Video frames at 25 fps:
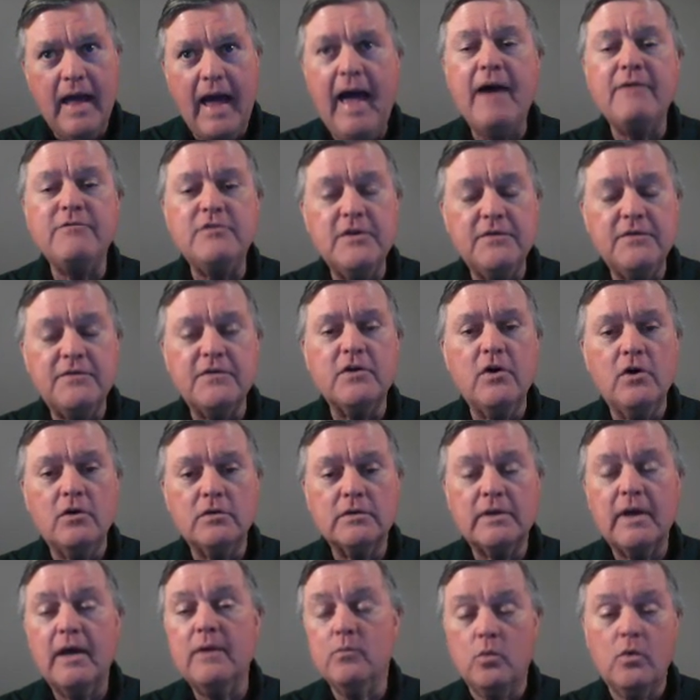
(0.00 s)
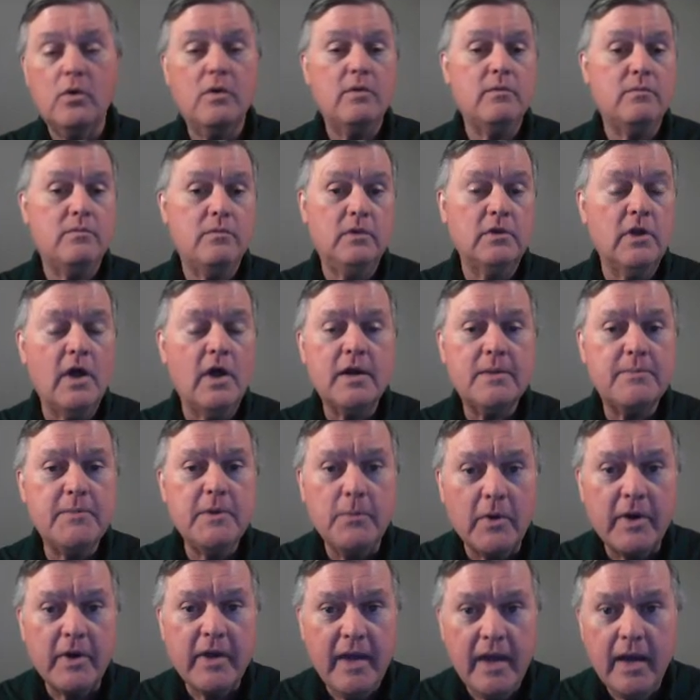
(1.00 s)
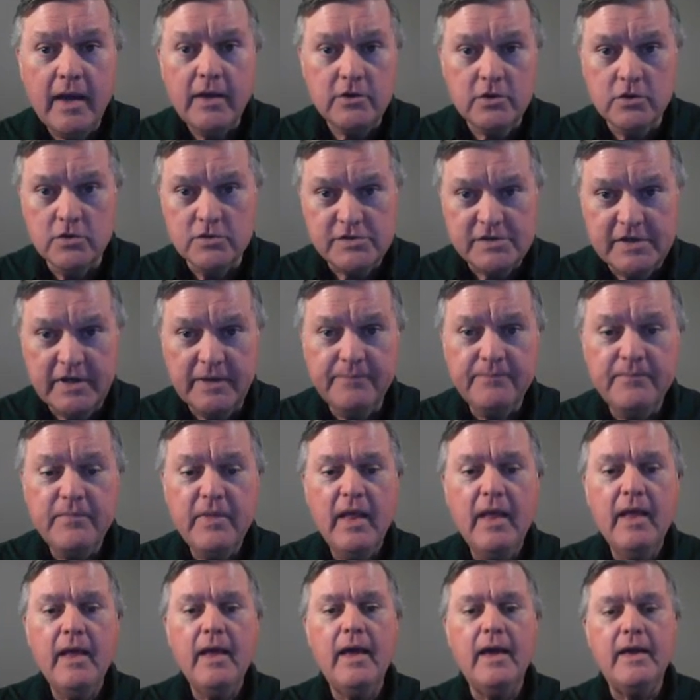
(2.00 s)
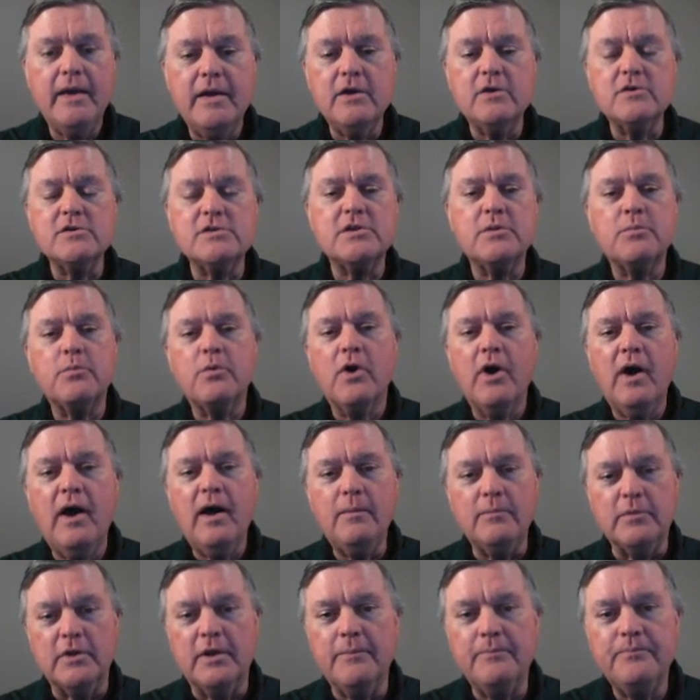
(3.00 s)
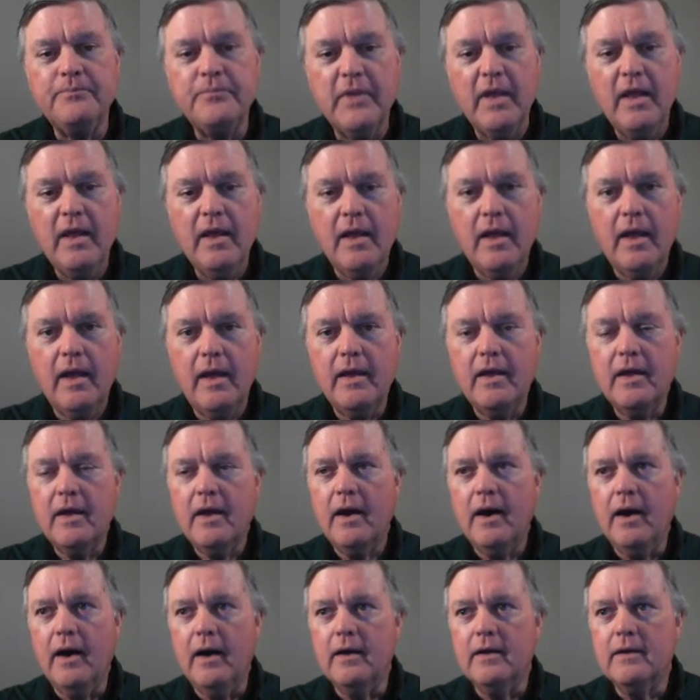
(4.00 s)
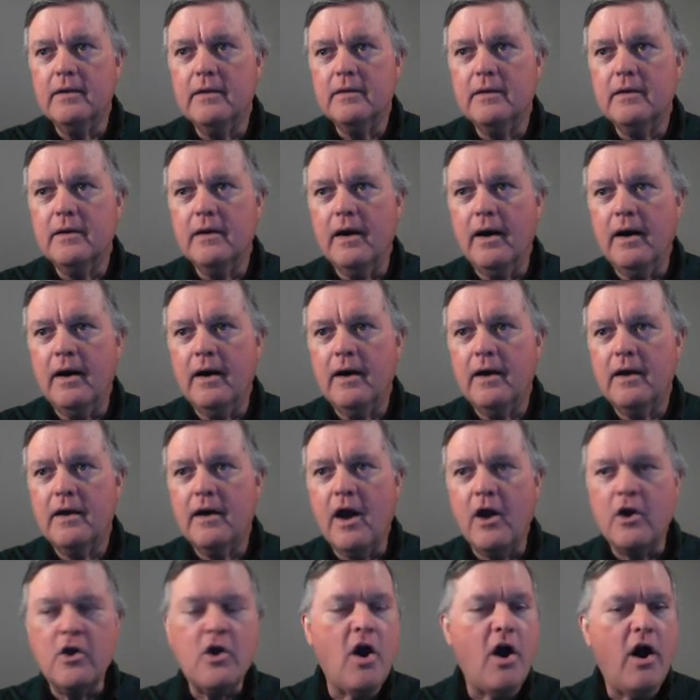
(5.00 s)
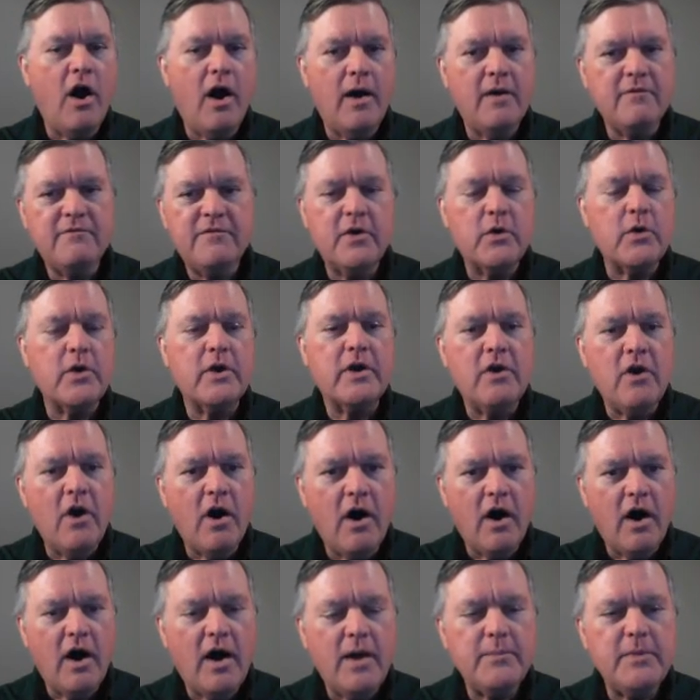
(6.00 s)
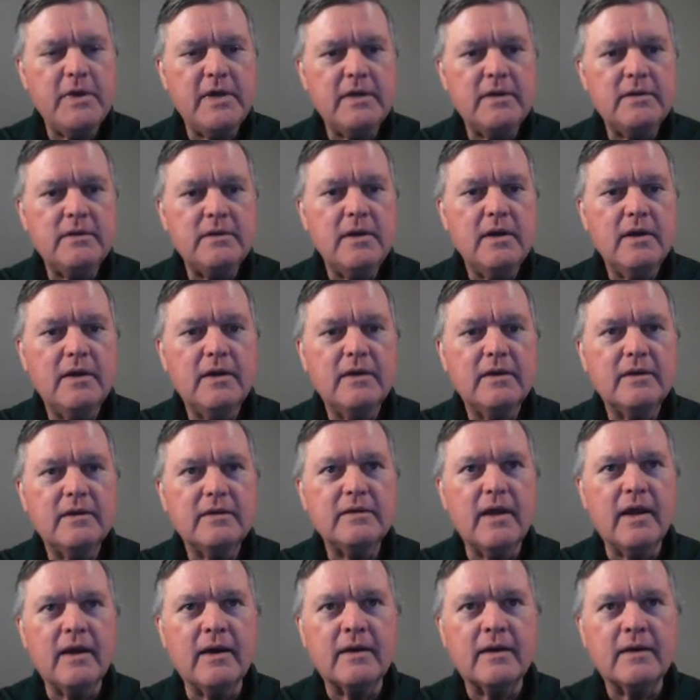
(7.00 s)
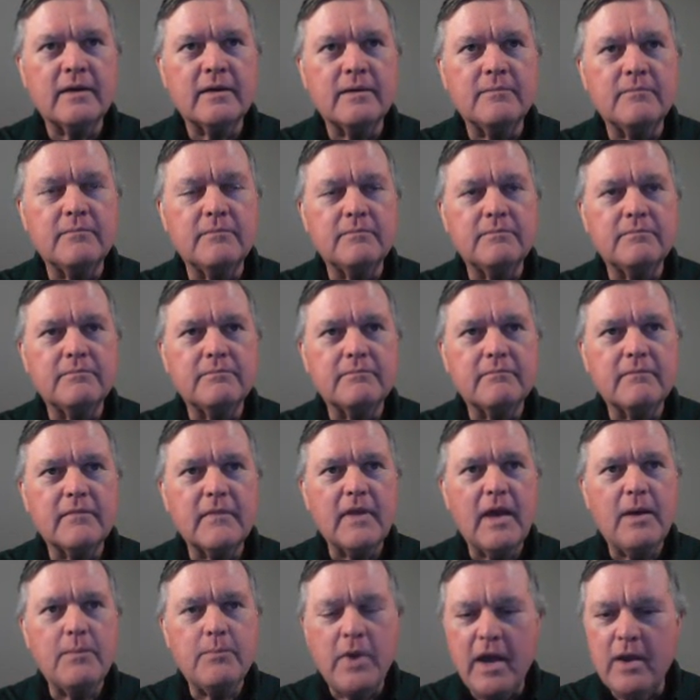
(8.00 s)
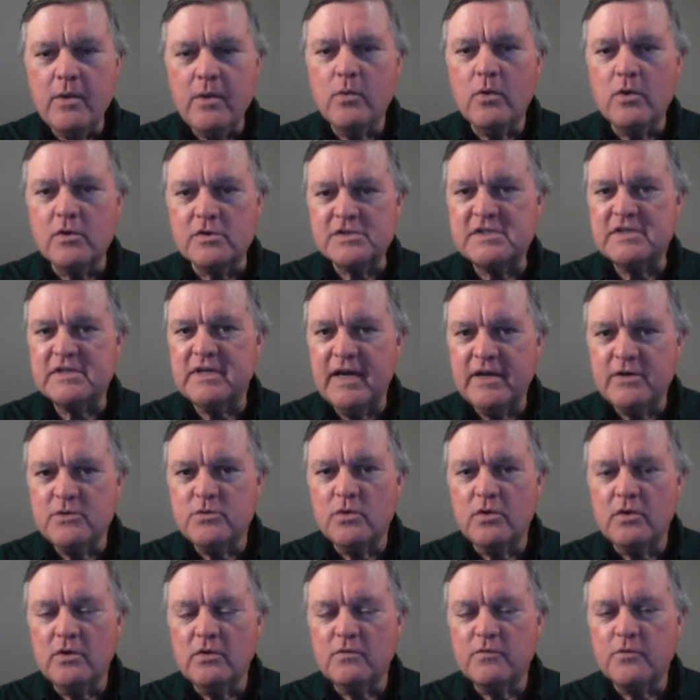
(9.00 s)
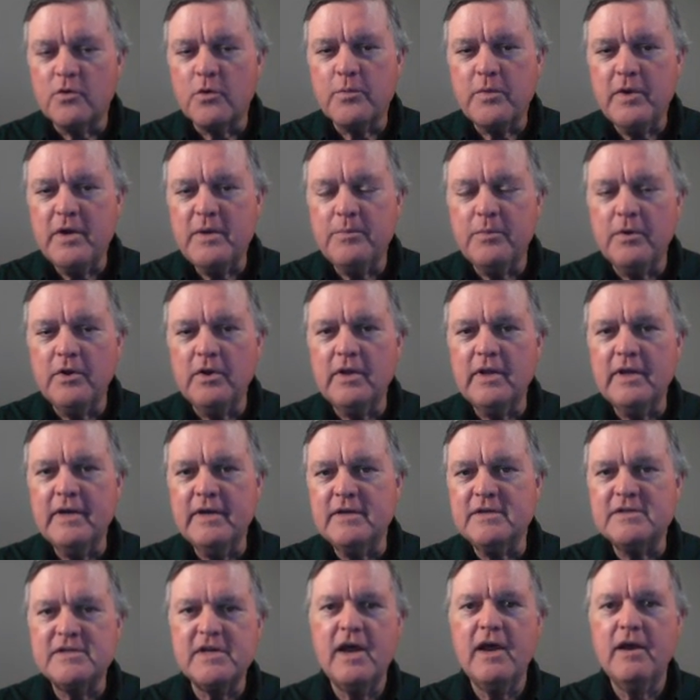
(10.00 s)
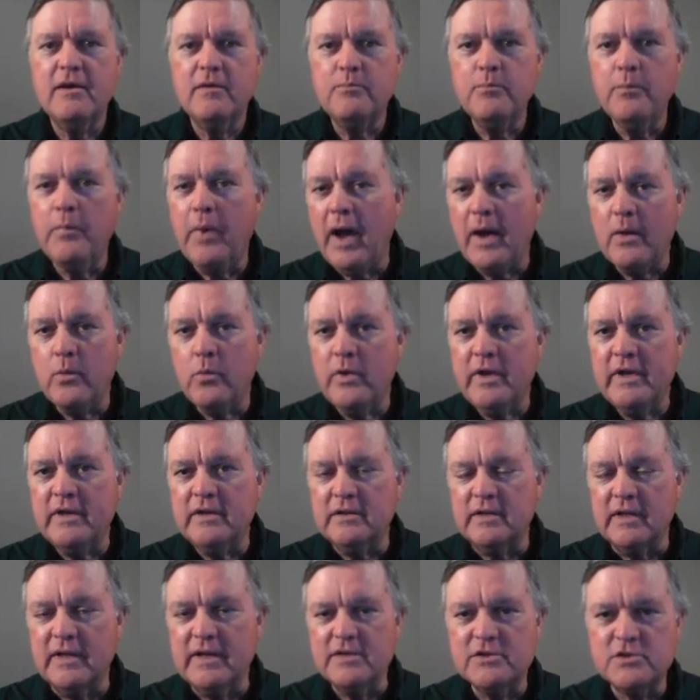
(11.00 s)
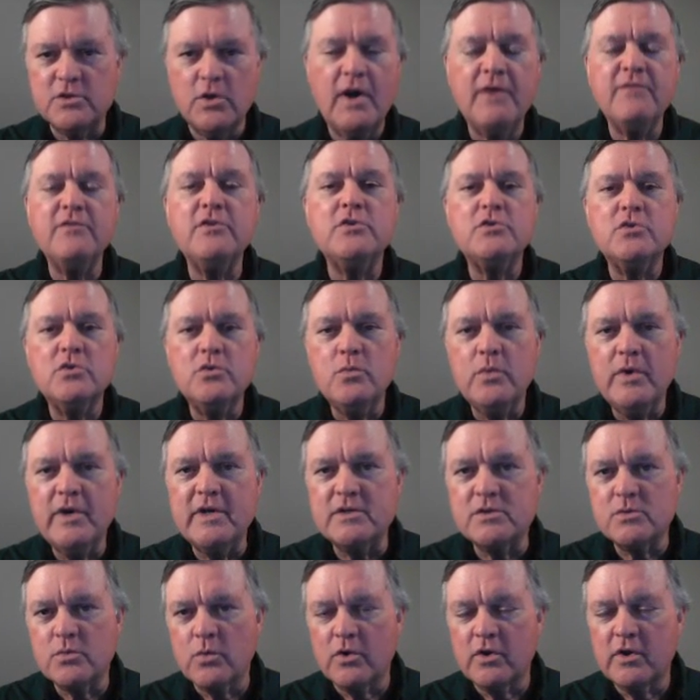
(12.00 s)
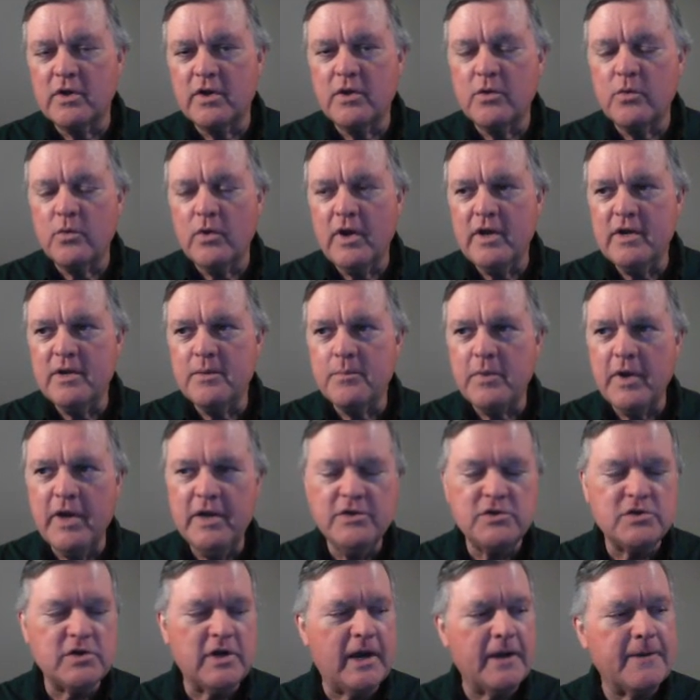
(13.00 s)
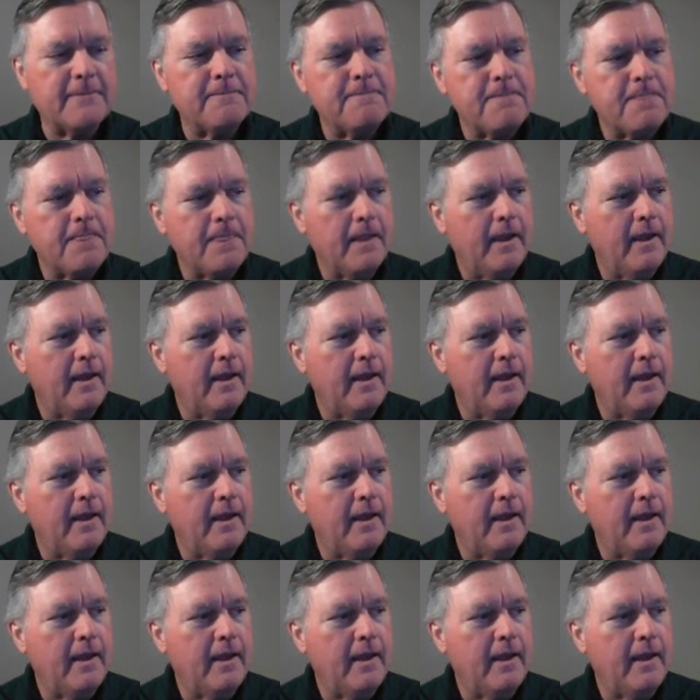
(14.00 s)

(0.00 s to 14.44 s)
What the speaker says: have difficulty. A lot of people can't use it. And here's the problem. A very common payroll schedule for people is biweekly. So every 2 weeks, we're going to create a paycheck.